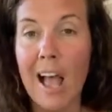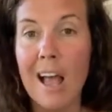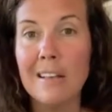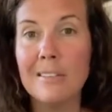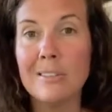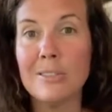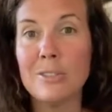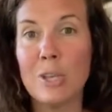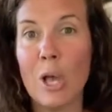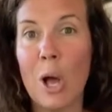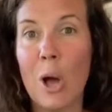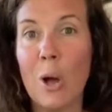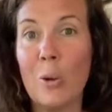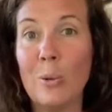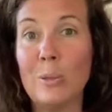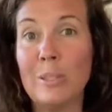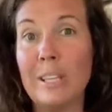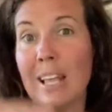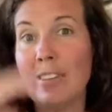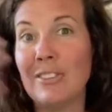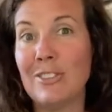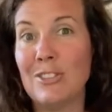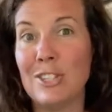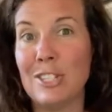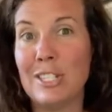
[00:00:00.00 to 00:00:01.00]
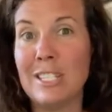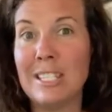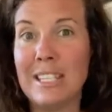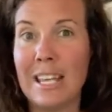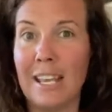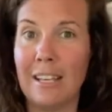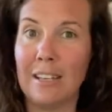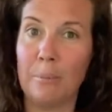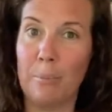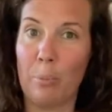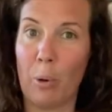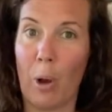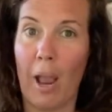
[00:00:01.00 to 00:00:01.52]
So let's just
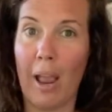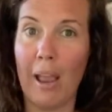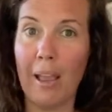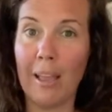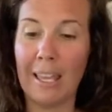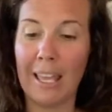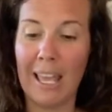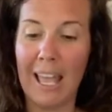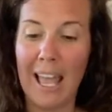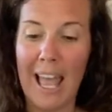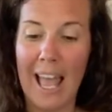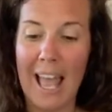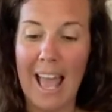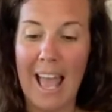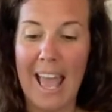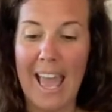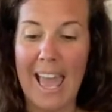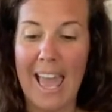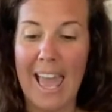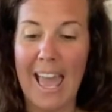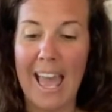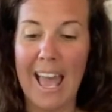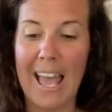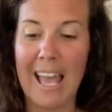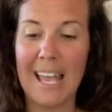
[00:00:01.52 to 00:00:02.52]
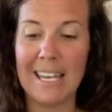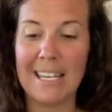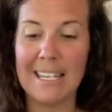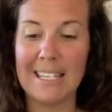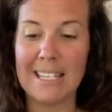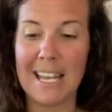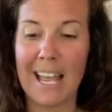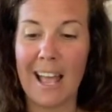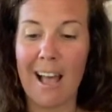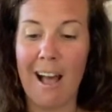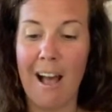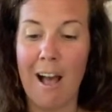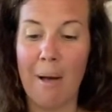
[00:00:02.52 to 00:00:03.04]
take a break, and
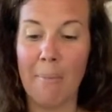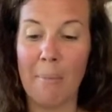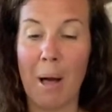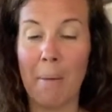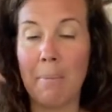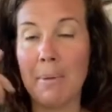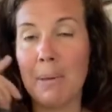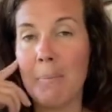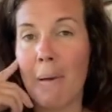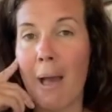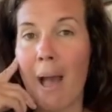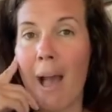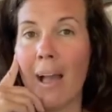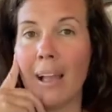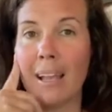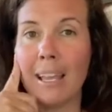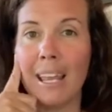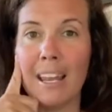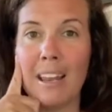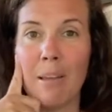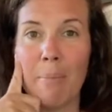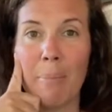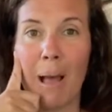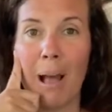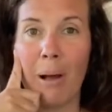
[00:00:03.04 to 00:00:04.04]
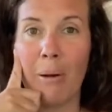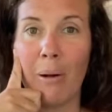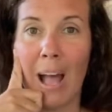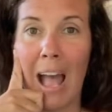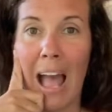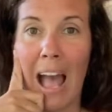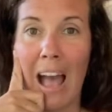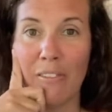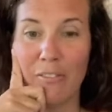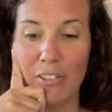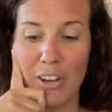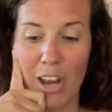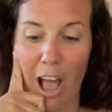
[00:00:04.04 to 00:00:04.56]
I'll be back in about a
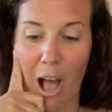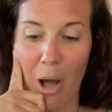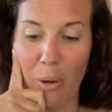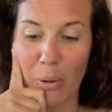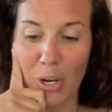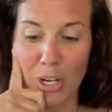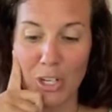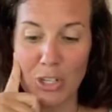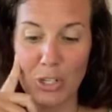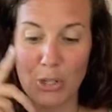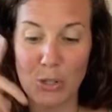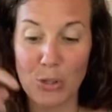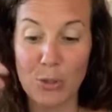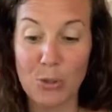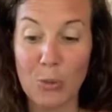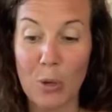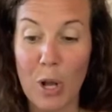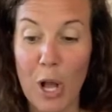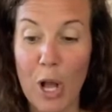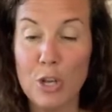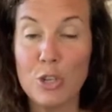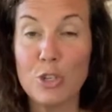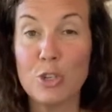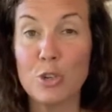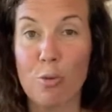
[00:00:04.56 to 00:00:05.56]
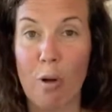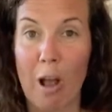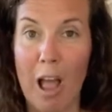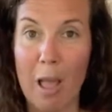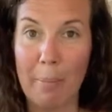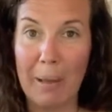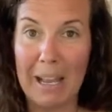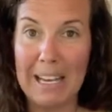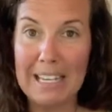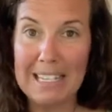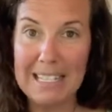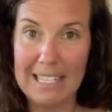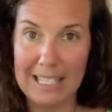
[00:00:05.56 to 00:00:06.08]
half an hour to try
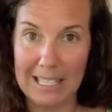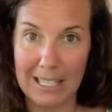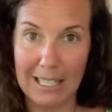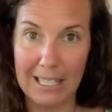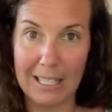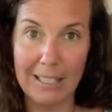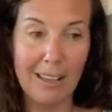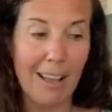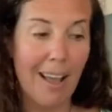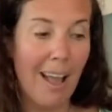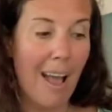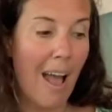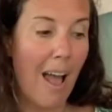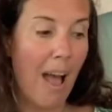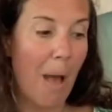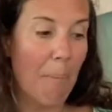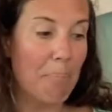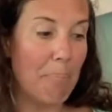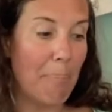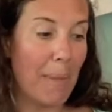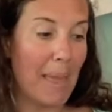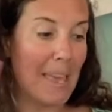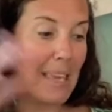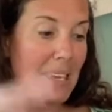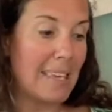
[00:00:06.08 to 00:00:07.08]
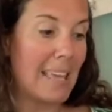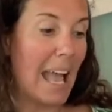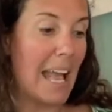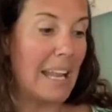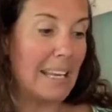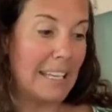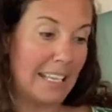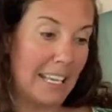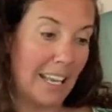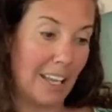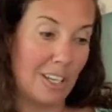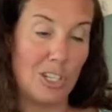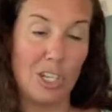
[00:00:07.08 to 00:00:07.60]
my tea, make
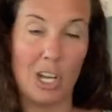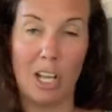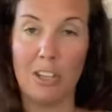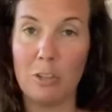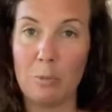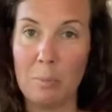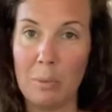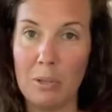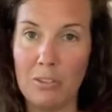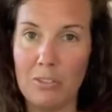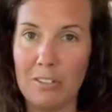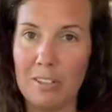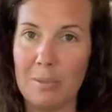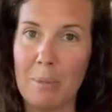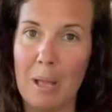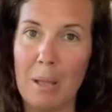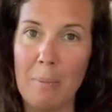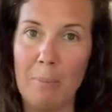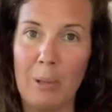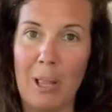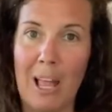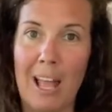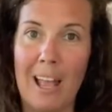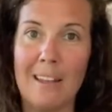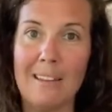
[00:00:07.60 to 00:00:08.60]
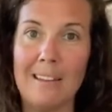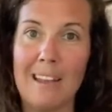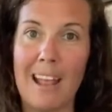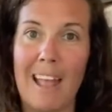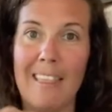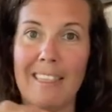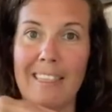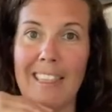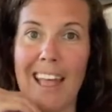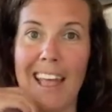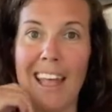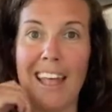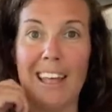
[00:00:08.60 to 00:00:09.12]
any adjustments to my blend,
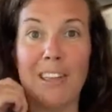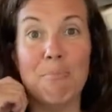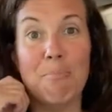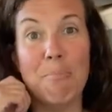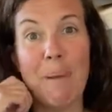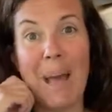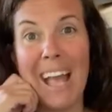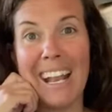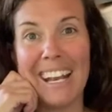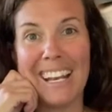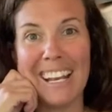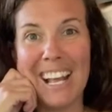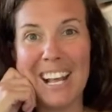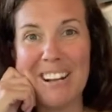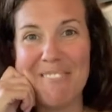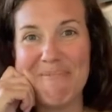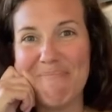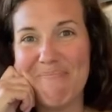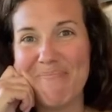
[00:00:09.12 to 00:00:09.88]
and then bag it up.